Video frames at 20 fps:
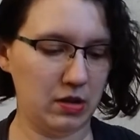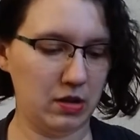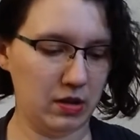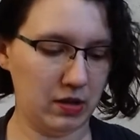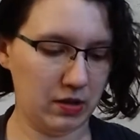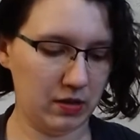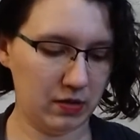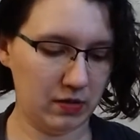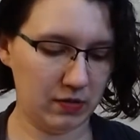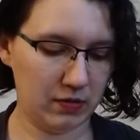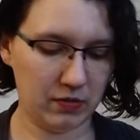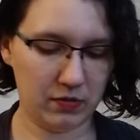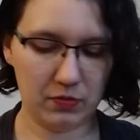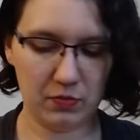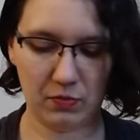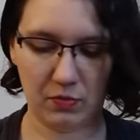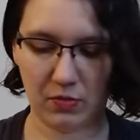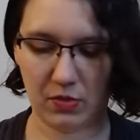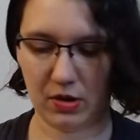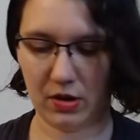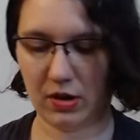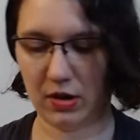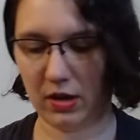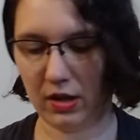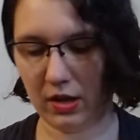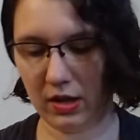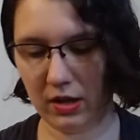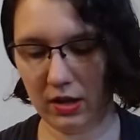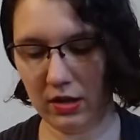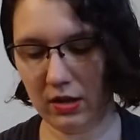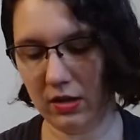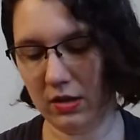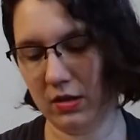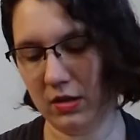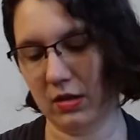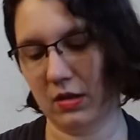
is my